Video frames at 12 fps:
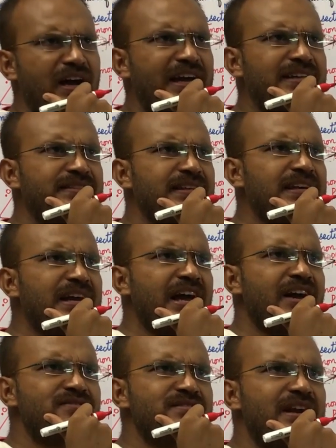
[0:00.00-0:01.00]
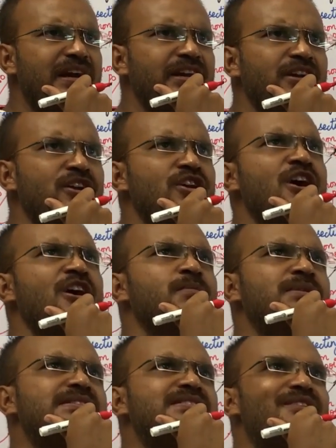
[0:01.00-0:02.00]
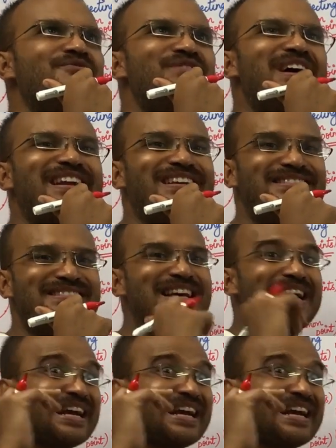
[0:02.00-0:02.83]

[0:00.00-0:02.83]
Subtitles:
I think I have studied normal somewhere else.